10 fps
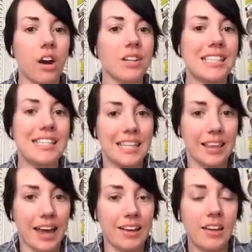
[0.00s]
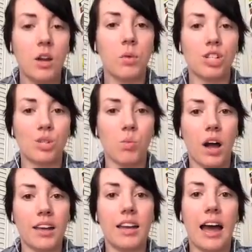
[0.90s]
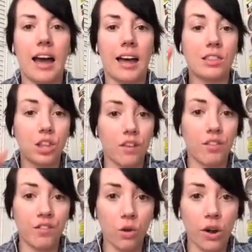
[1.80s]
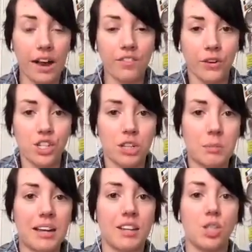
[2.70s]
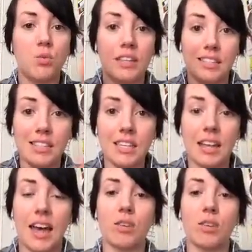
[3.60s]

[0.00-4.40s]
to see that, which is why I love the 4-act version, because you can see that.